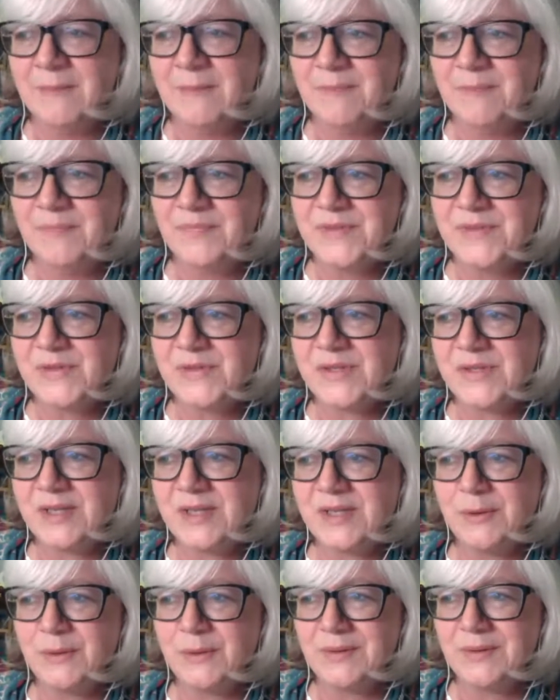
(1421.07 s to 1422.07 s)

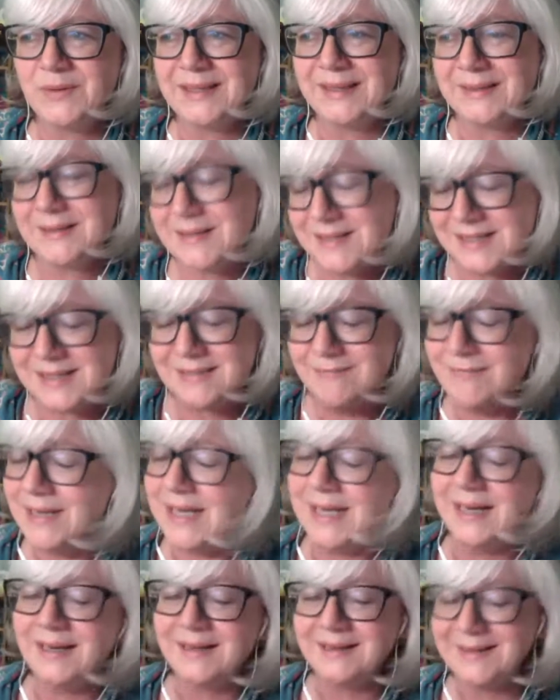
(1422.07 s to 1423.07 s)
So, like, to
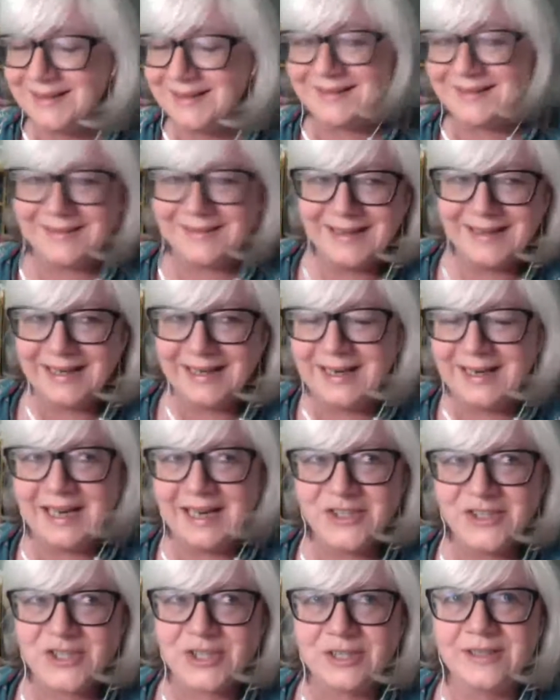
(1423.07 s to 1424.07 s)
me, I
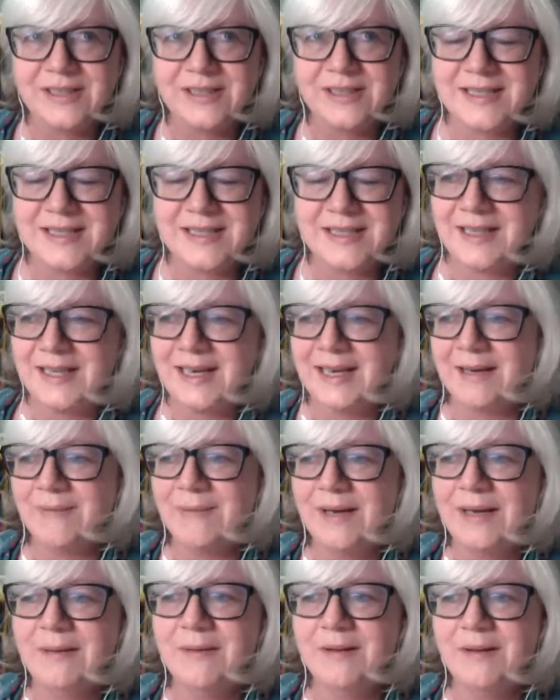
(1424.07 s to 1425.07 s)
started to think,
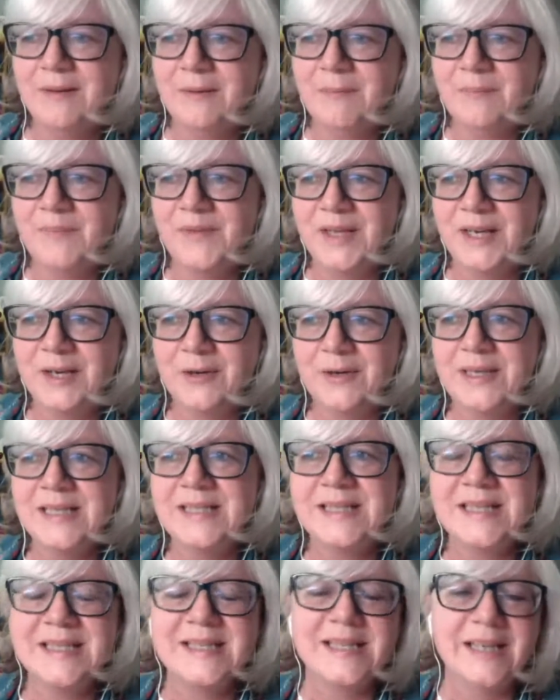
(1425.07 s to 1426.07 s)
is this
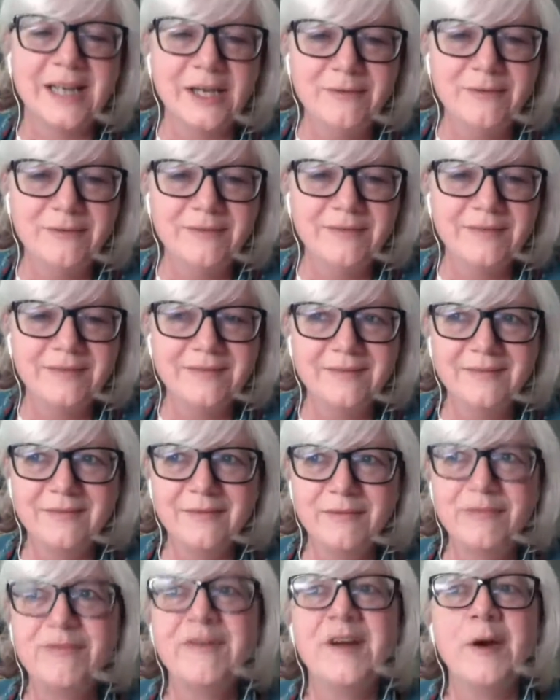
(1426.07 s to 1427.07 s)
an
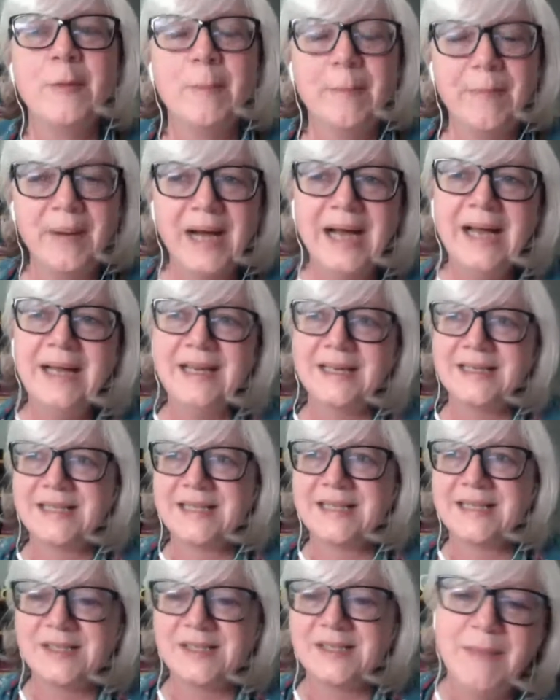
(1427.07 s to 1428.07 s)
unfair bias
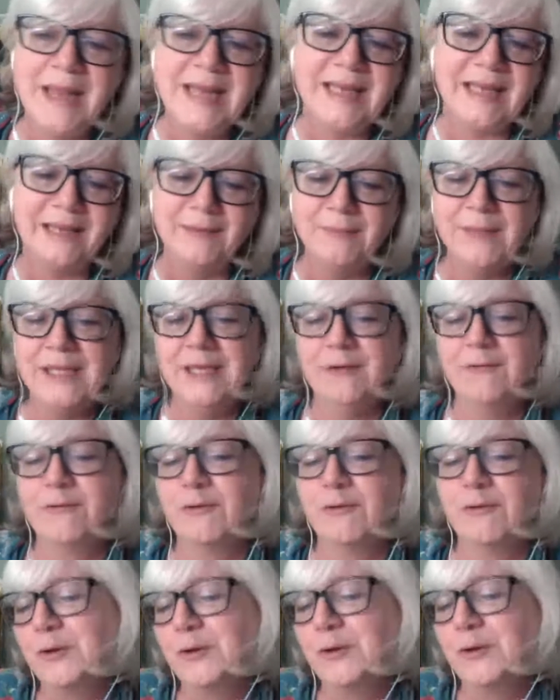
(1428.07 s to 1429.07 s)
that's making me
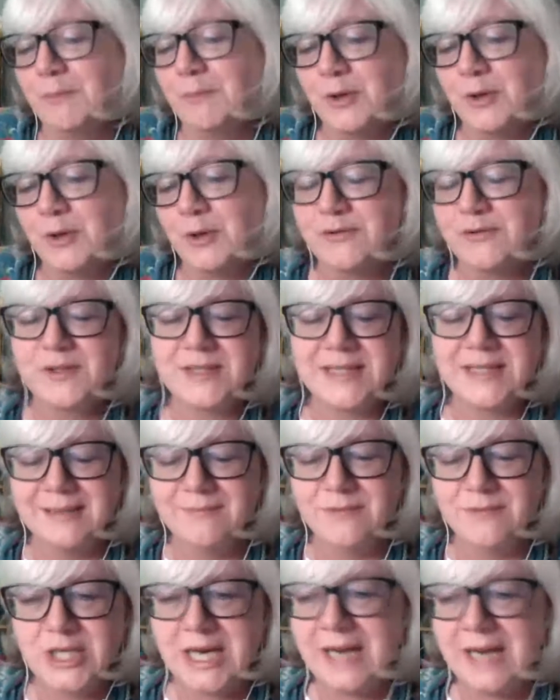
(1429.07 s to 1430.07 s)
root more for Team
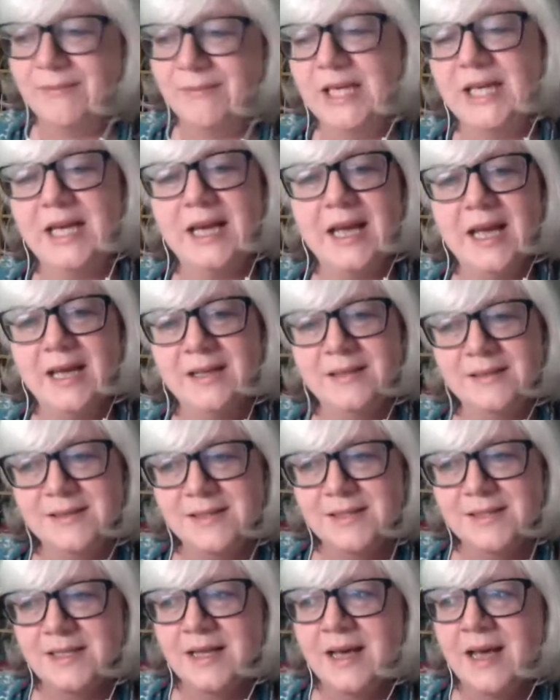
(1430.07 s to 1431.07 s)
Jamie? And
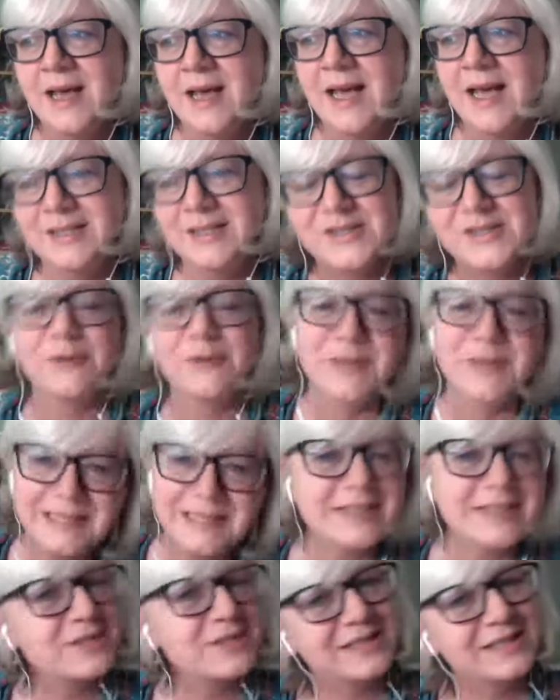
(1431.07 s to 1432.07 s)
so, like, there's
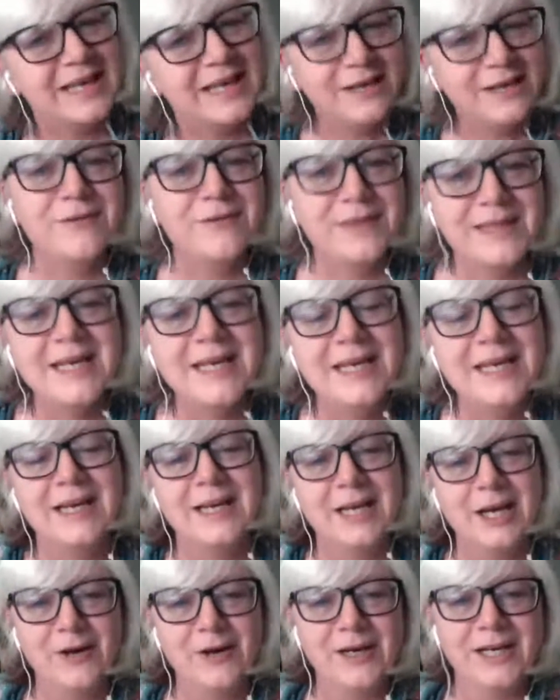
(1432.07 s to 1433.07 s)
a lot of thinking
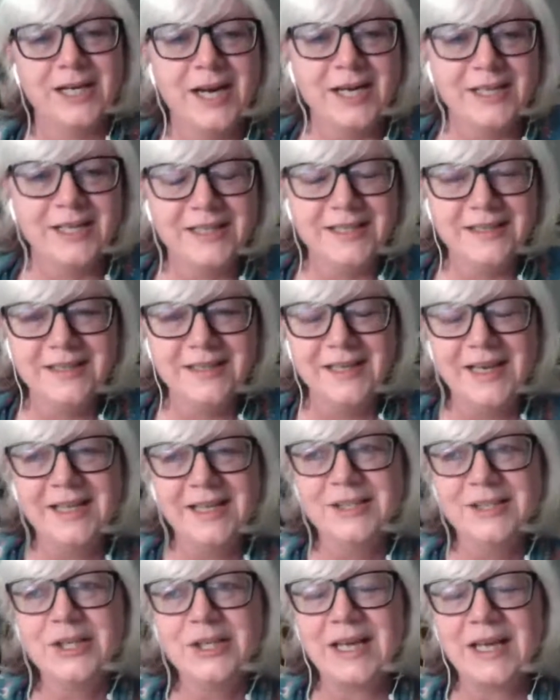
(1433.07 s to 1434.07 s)
going on, and
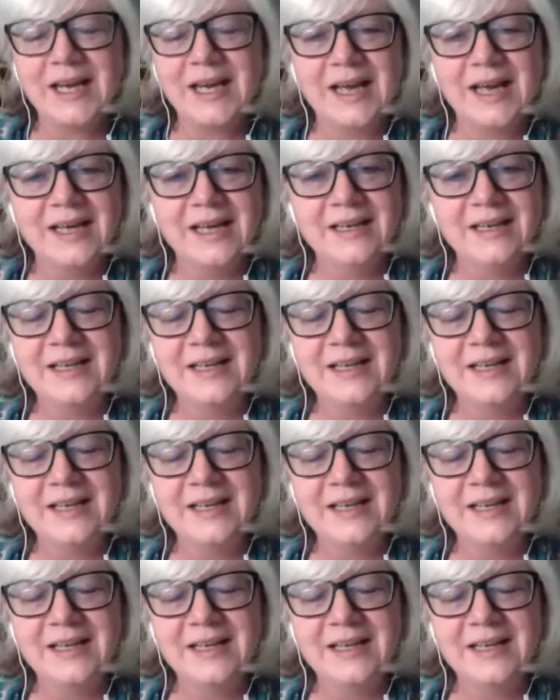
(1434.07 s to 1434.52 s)
looking at,